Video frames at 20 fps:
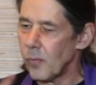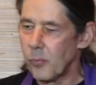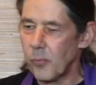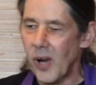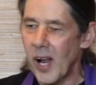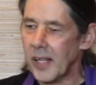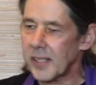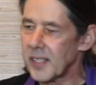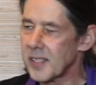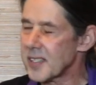
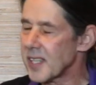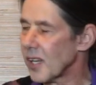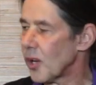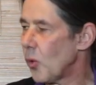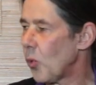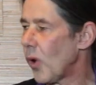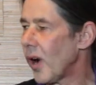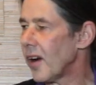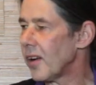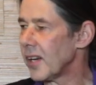practicing
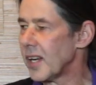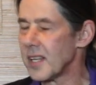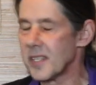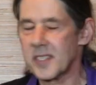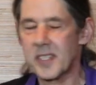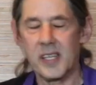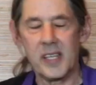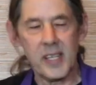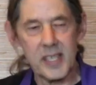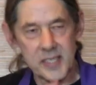
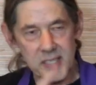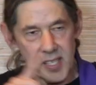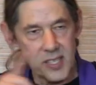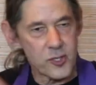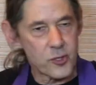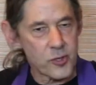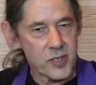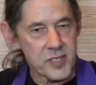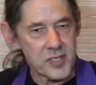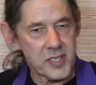awareness is
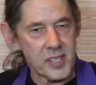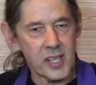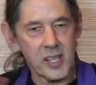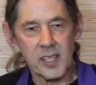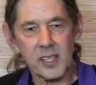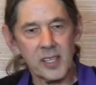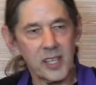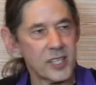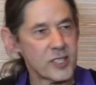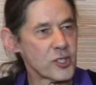
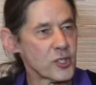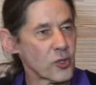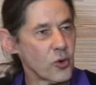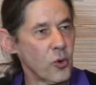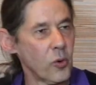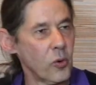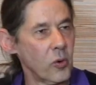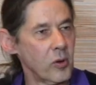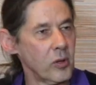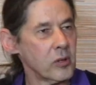interesting, it's
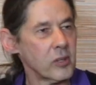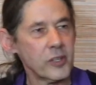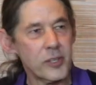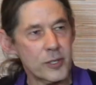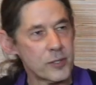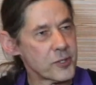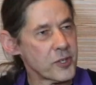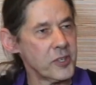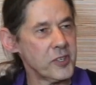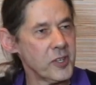cool,
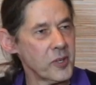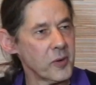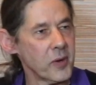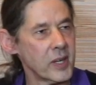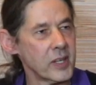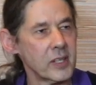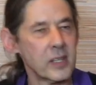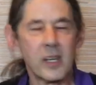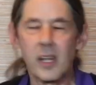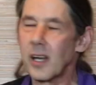you should do
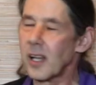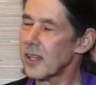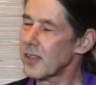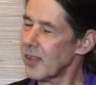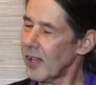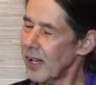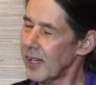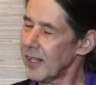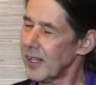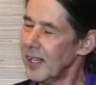it.
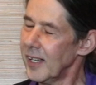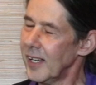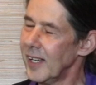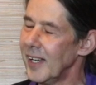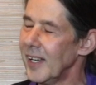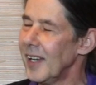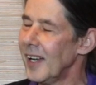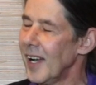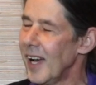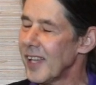I
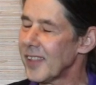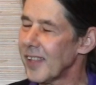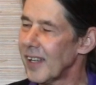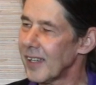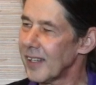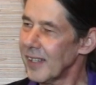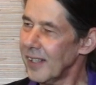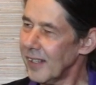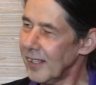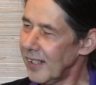
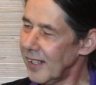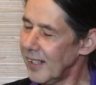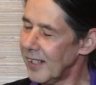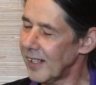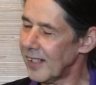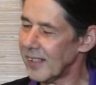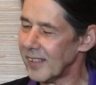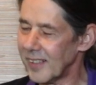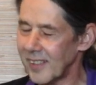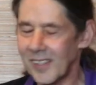thought,
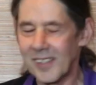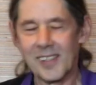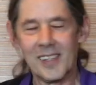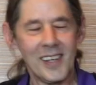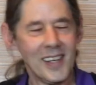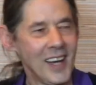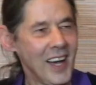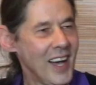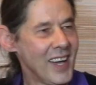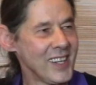oh,
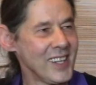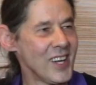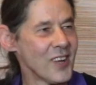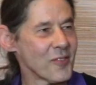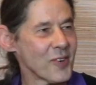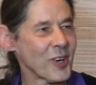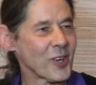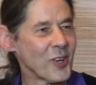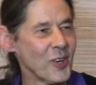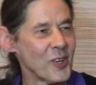it
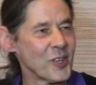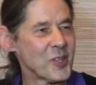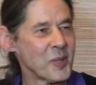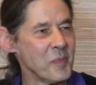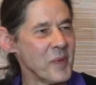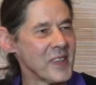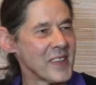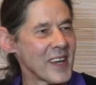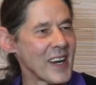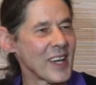never occurred to
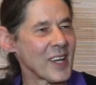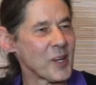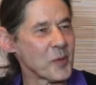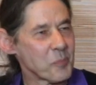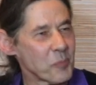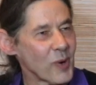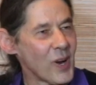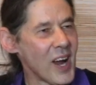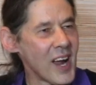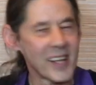me that I
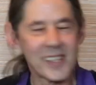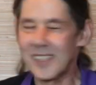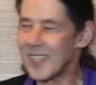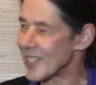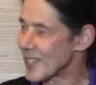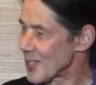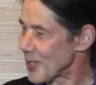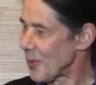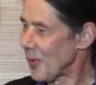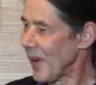could
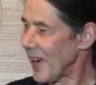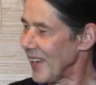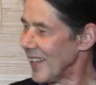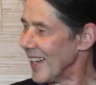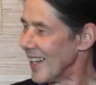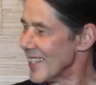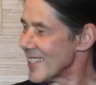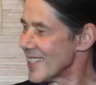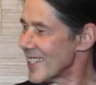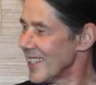practice
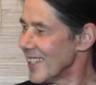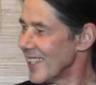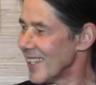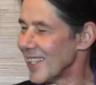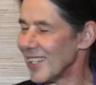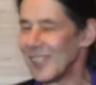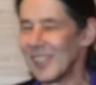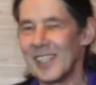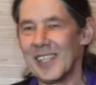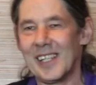awareness, you
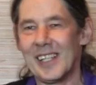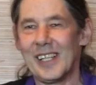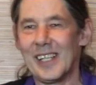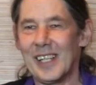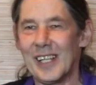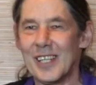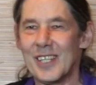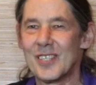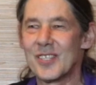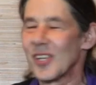know?
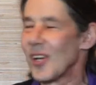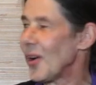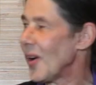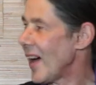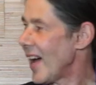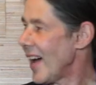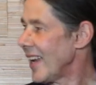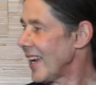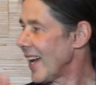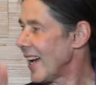So,
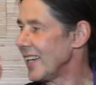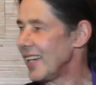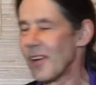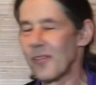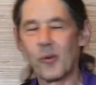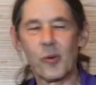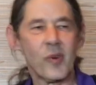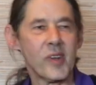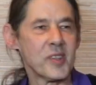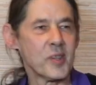and I
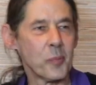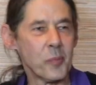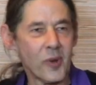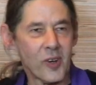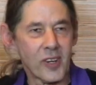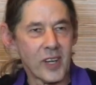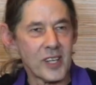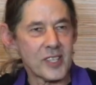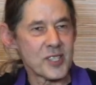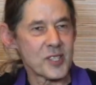never read the
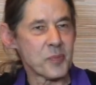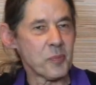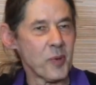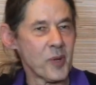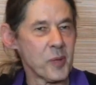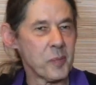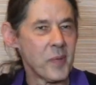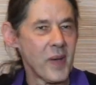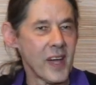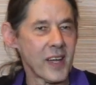book, I just
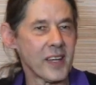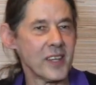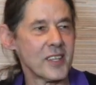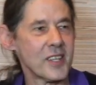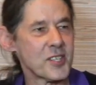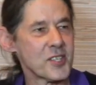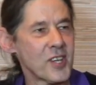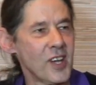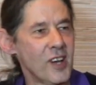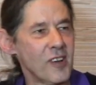put it back on
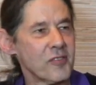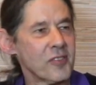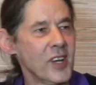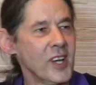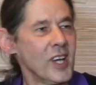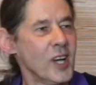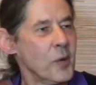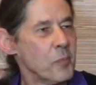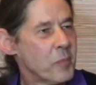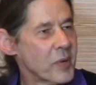the shelf.
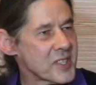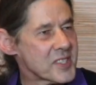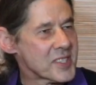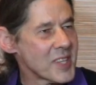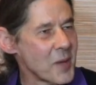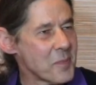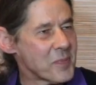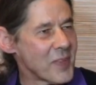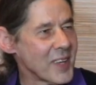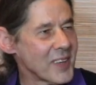But
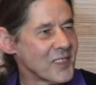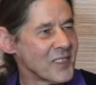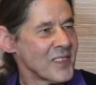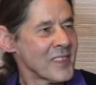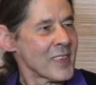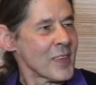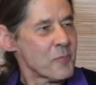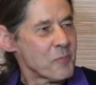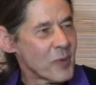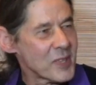
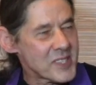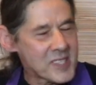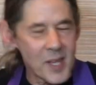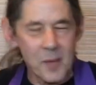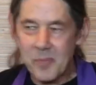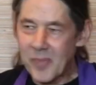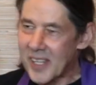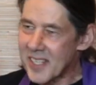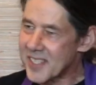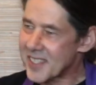
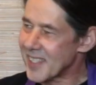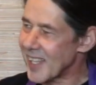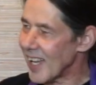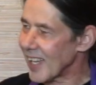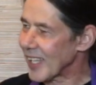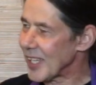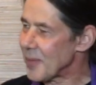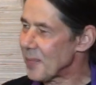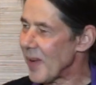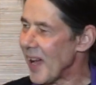something
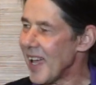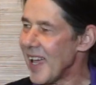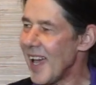stuck in my